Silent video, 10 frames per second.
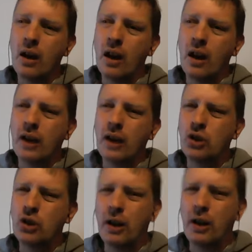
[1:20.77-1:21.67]
Could I
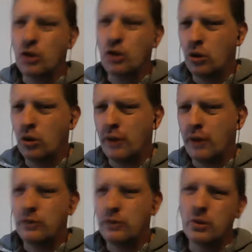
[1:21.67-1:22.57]
talk, I told
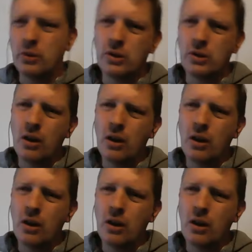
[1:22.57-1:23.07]
afterwards,